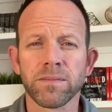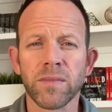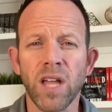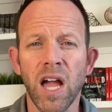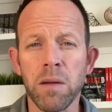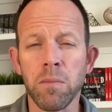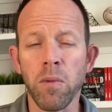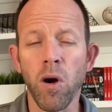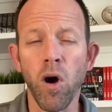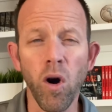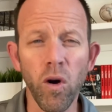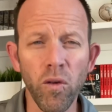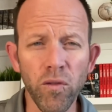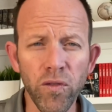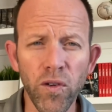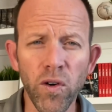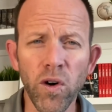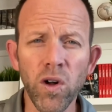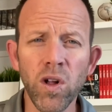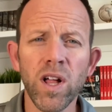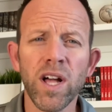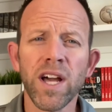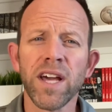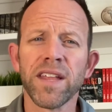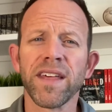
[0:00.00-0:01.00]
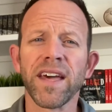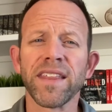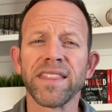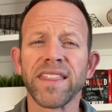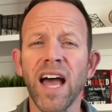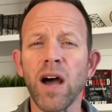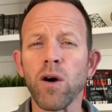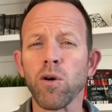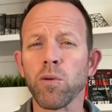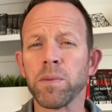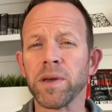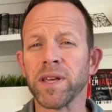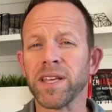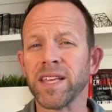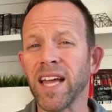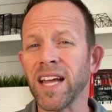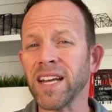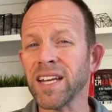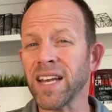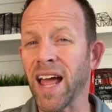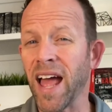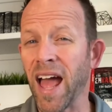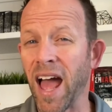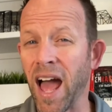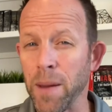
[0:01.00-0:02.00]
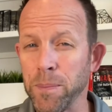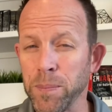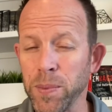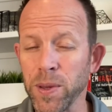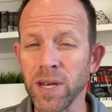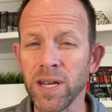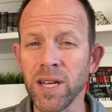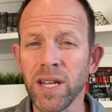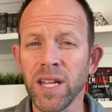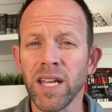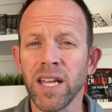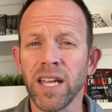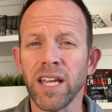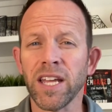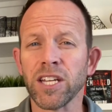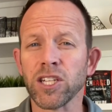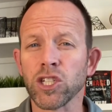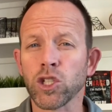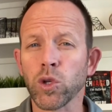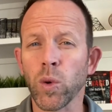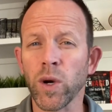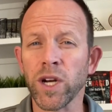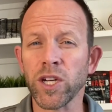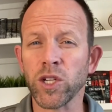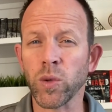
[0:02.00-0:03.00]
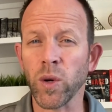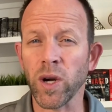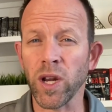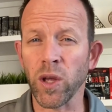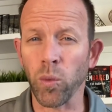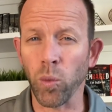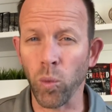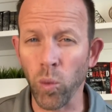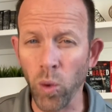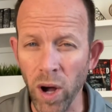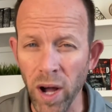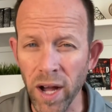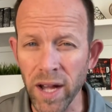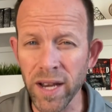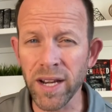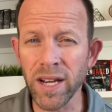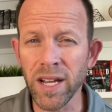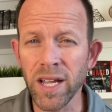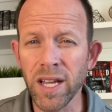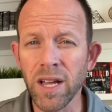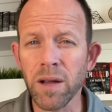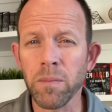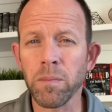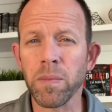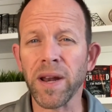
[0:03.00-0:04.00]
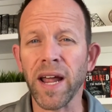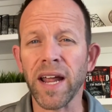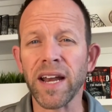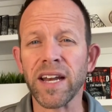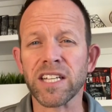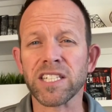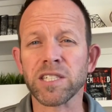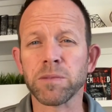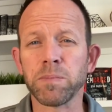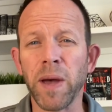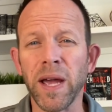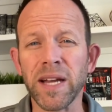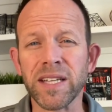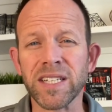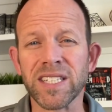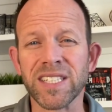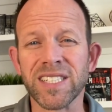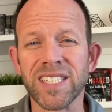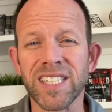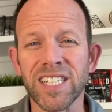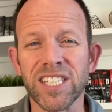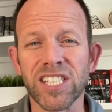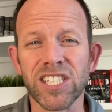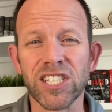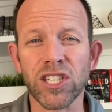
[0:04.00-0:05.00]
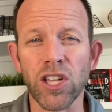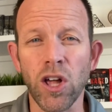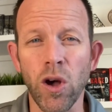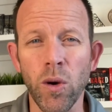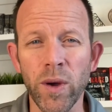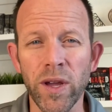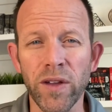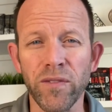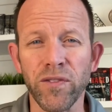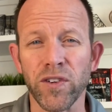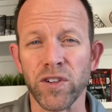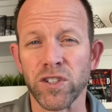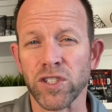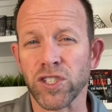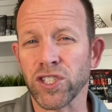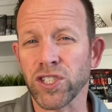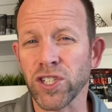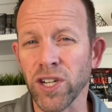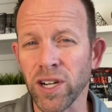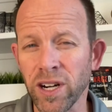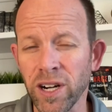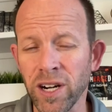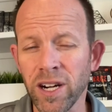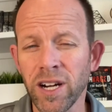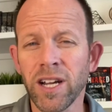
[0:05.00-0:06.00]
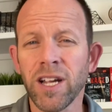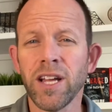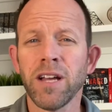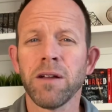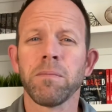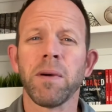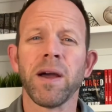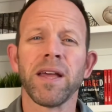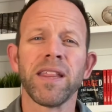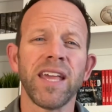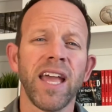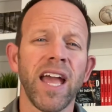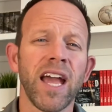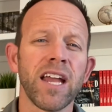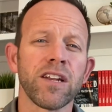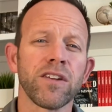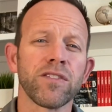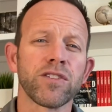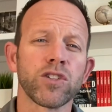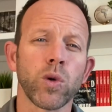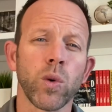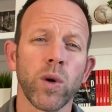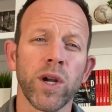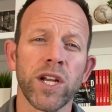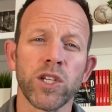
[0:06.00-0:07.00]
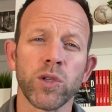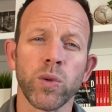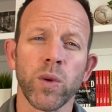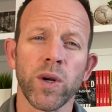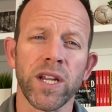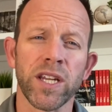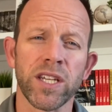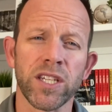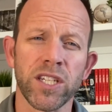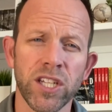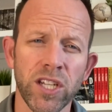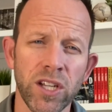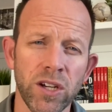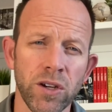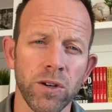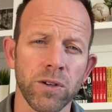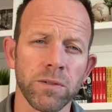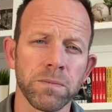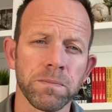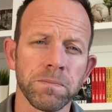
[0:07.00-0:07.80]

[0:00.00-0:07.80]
I'm hopeful that that will begin to happen in 2021, but I'd expect to see slowing for sure by the end of 2022.